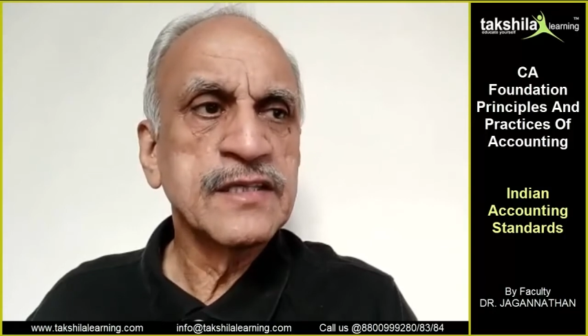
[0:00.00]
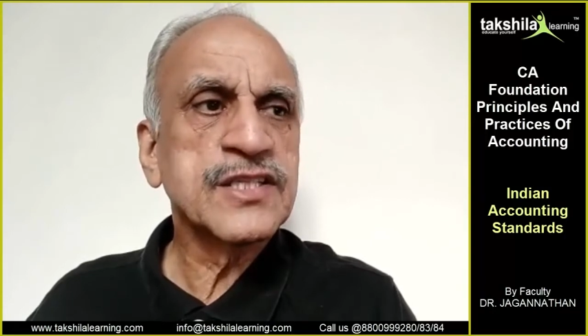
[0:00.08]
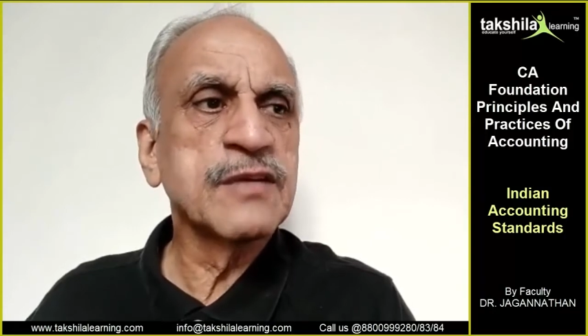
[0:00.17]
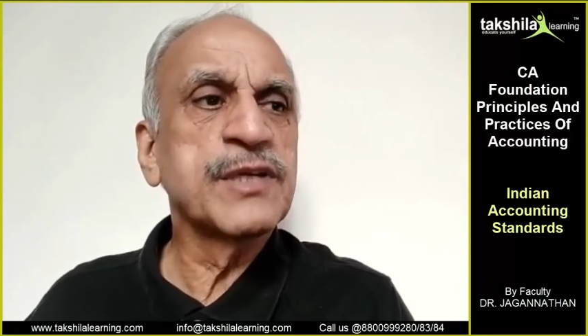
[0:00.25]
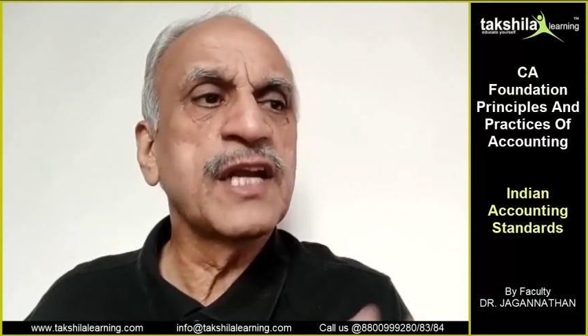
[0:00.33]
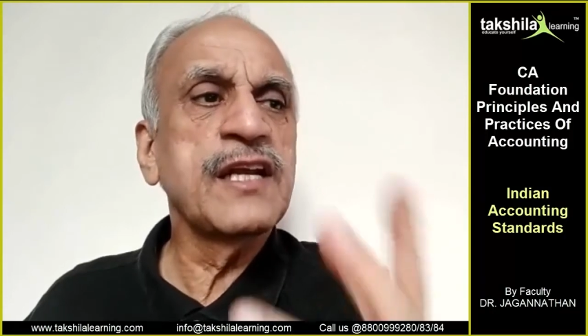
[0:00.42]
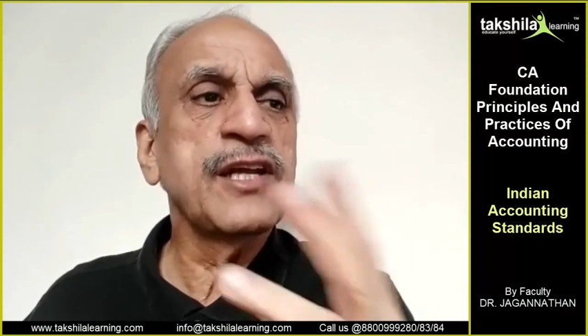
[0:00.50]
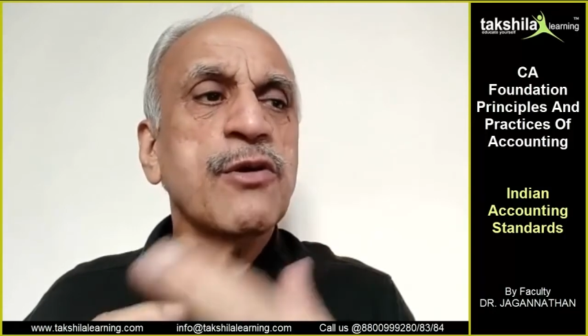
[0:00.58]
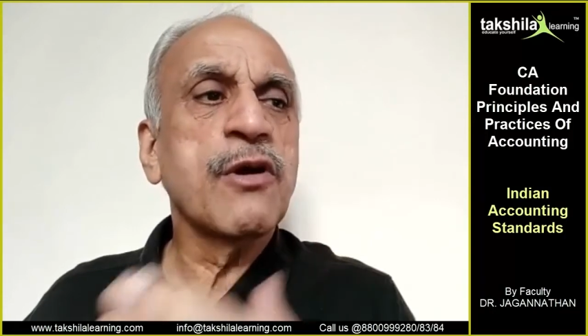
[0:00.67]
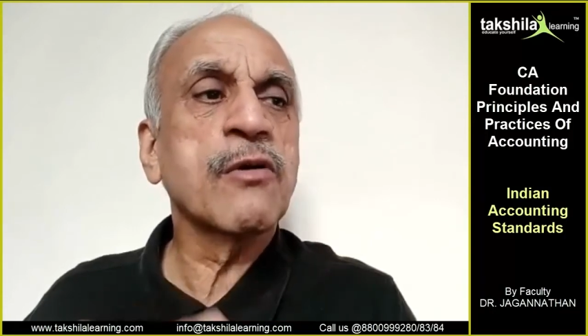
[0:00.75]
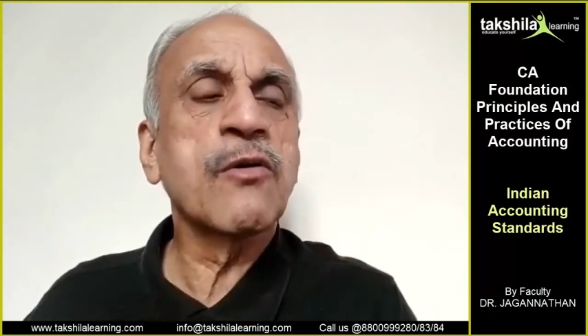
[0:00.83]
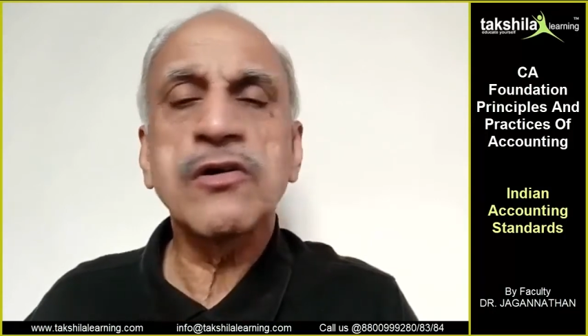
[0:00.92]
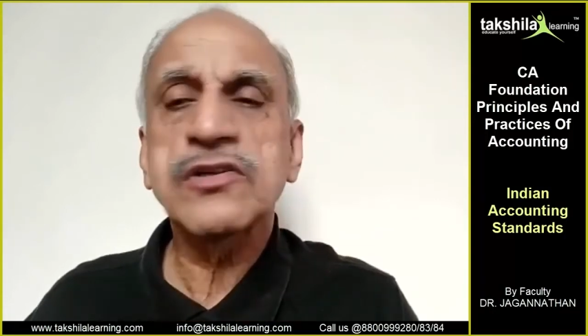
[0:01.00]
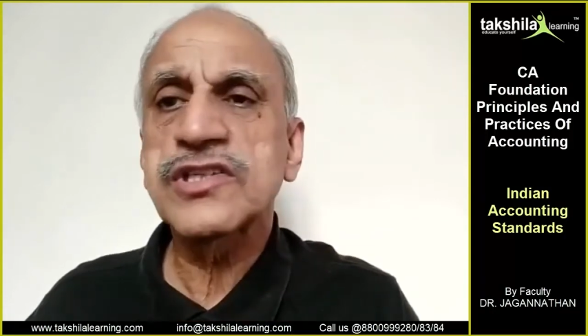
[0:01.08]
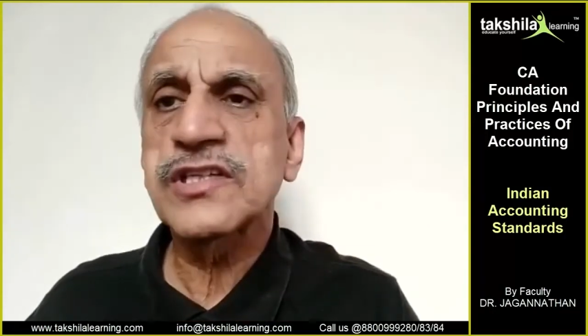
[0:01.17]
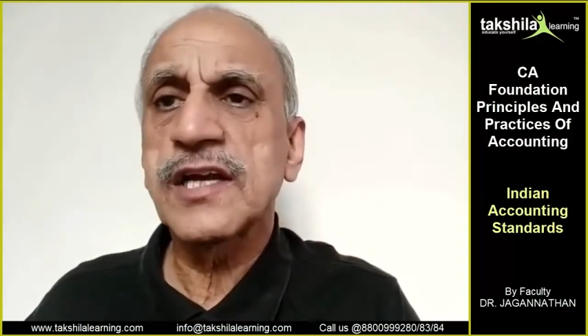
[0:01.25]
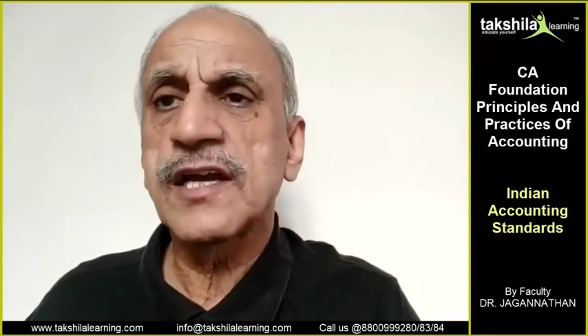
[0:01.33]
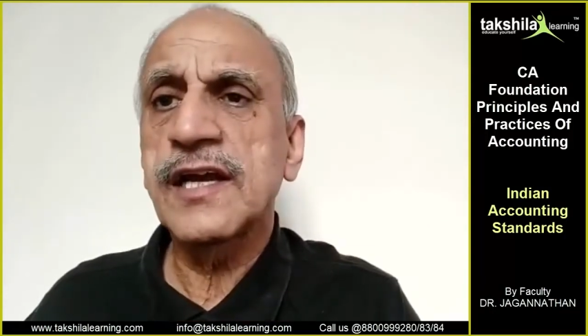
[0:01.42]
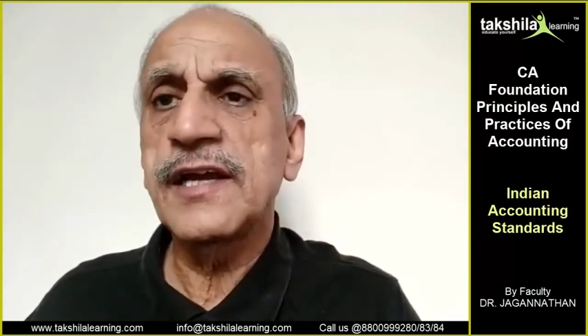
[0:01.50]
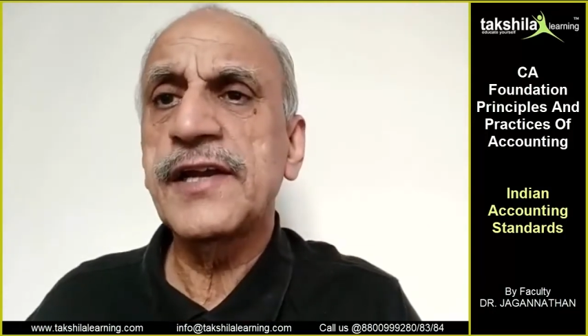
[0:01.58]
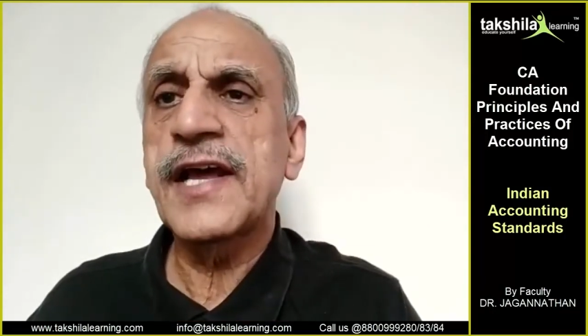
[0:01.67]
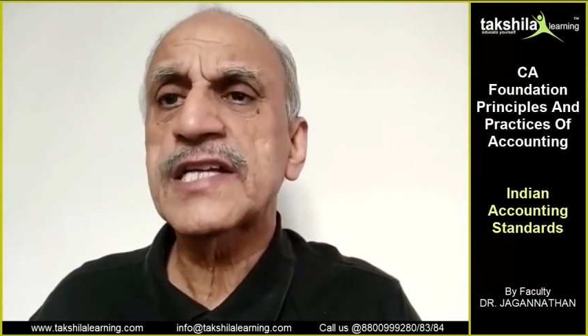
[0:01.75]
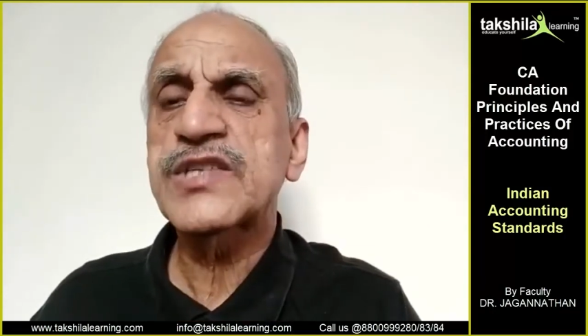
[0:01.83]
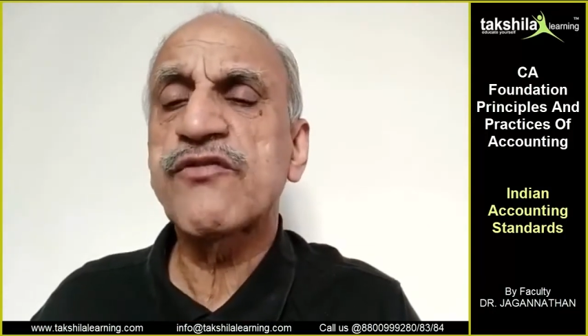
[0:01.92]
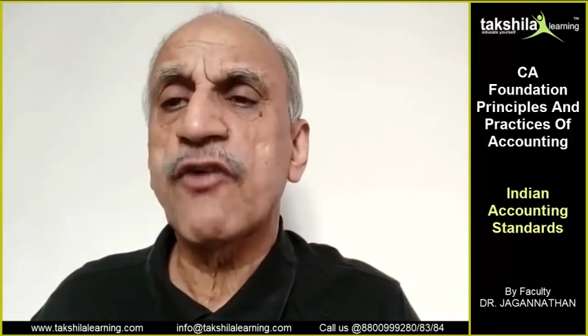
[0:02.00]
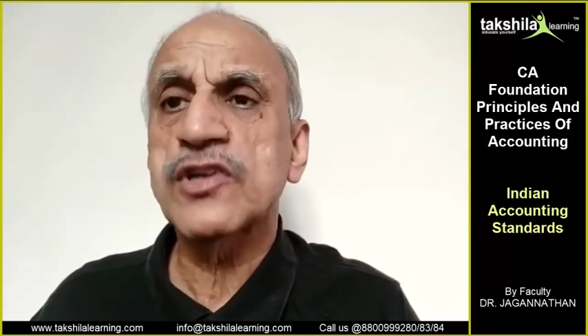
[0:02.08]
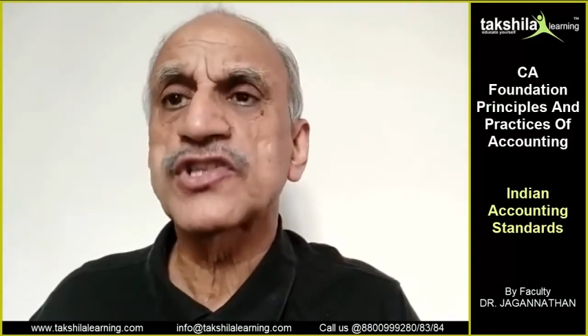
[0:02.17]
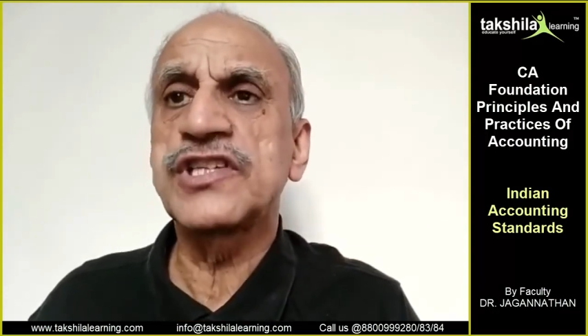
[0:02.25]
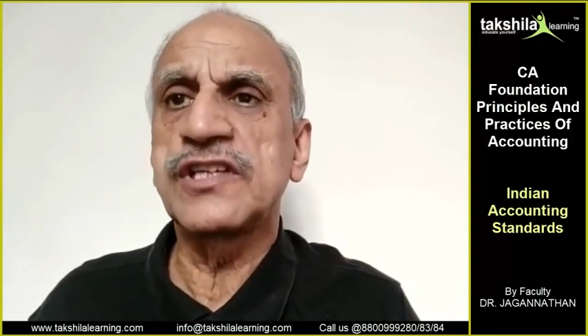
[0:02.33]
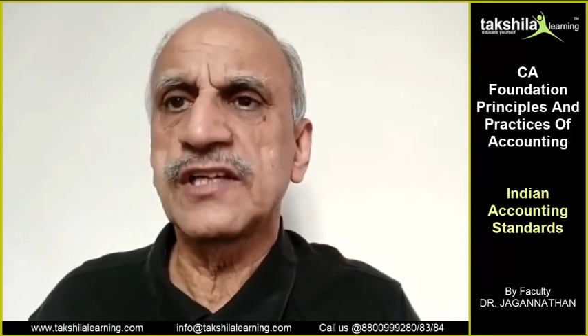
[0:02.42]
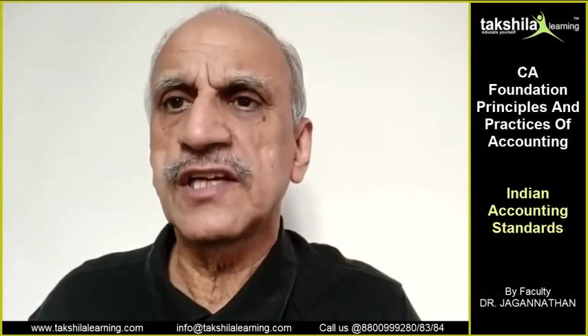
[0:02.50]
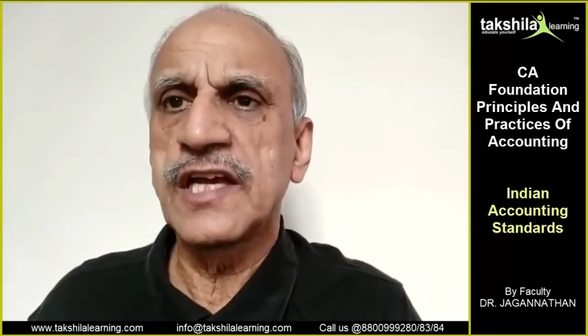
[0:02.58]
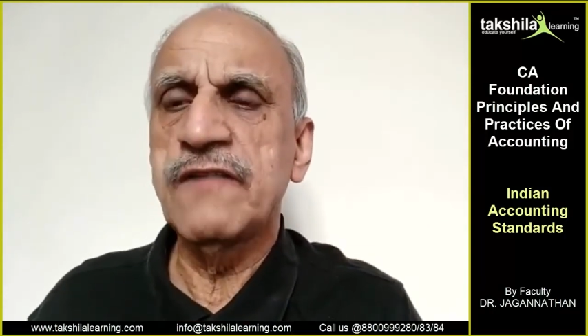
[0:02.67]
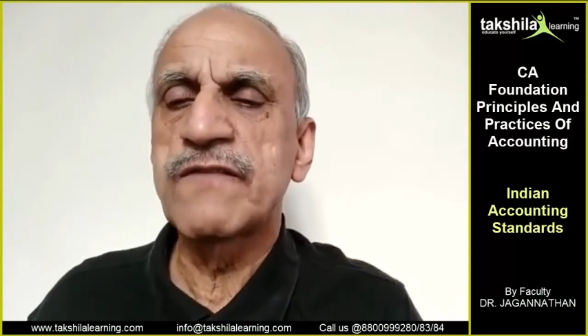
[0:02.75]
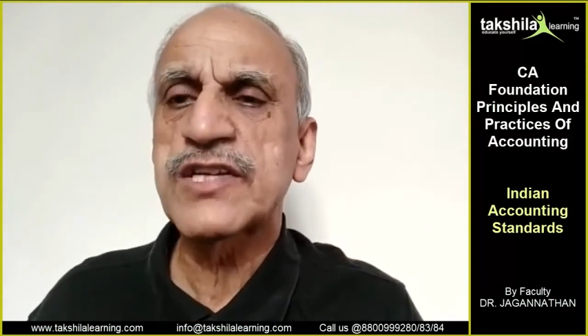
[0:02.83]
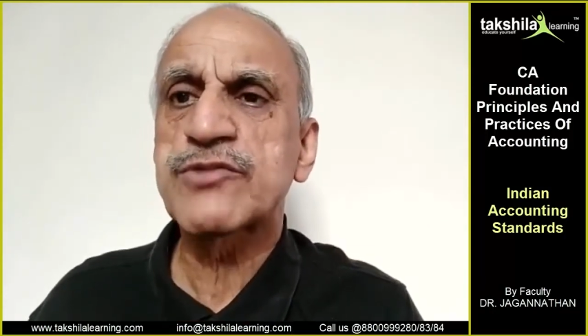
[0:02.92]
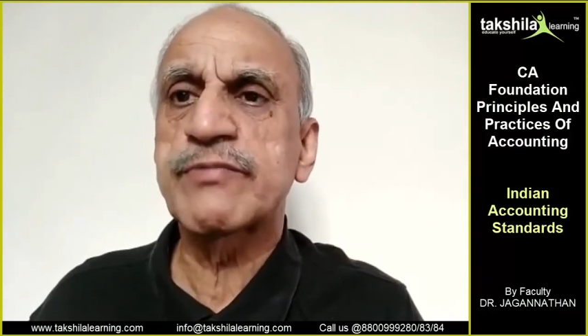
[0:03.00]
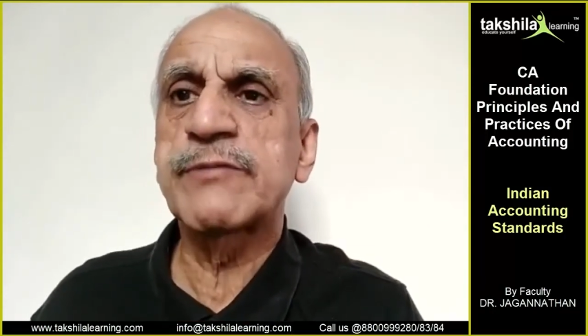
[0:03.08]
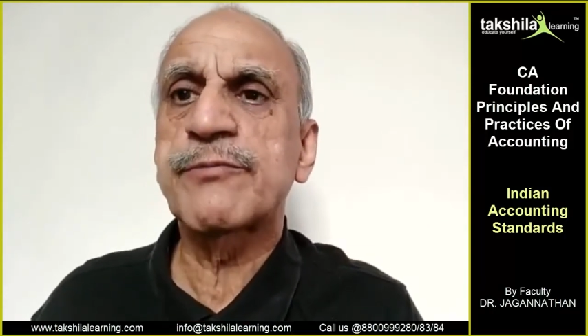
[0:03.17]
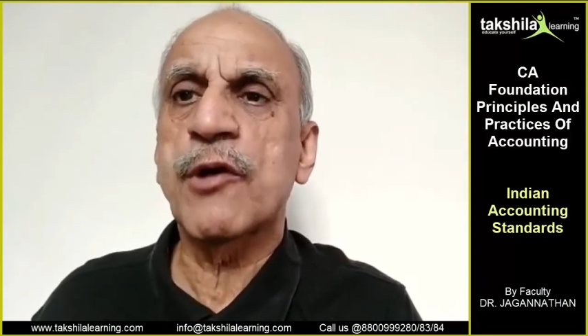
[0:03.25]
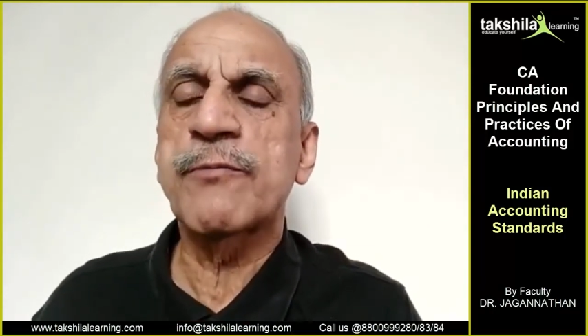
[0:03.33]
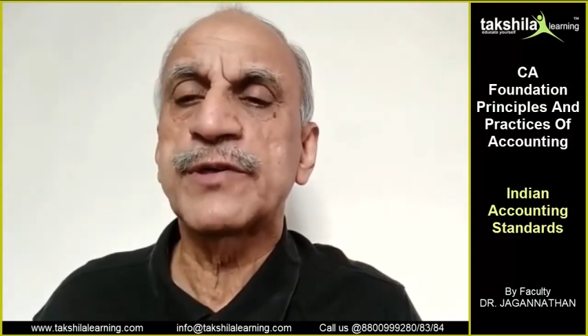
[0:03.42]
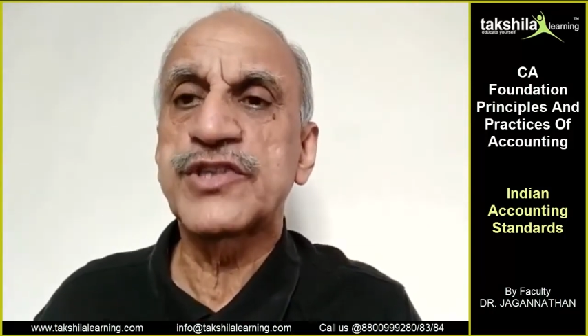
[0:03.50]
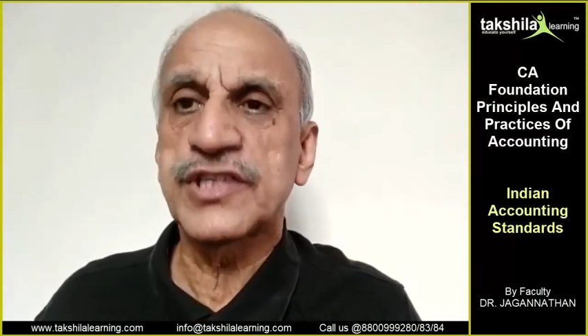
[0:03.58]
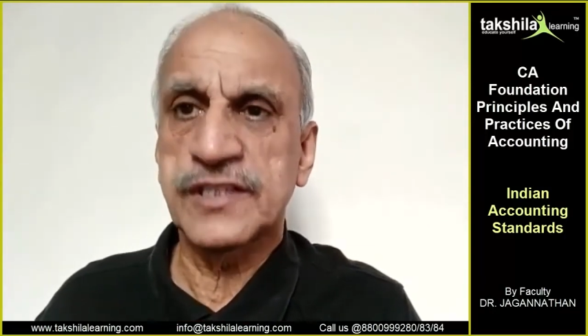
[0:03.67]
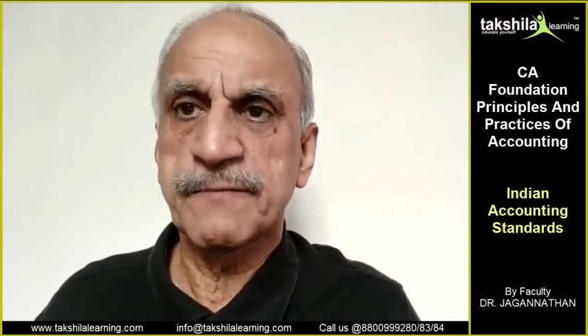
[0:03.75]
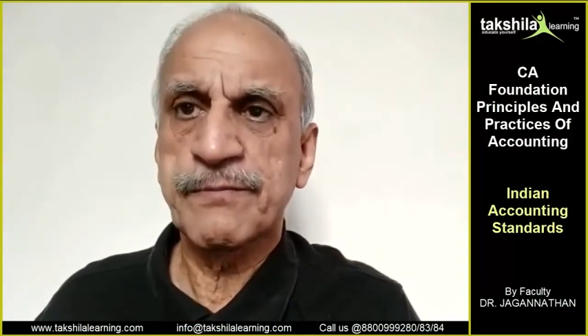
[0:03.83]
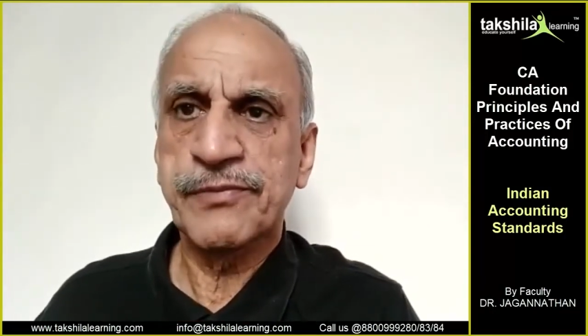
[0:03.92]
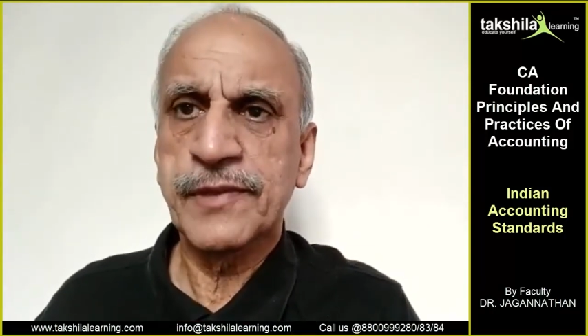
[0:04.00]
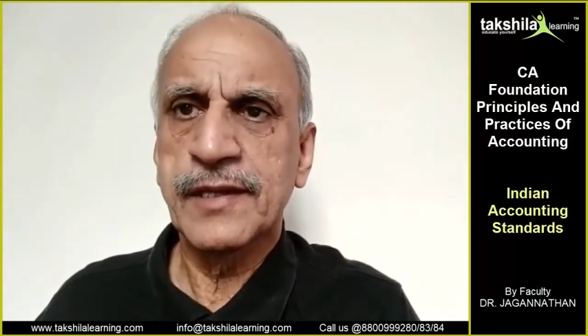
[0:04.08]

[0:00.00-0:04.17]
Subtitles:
Similarly, you have got IndAS 40, investment property.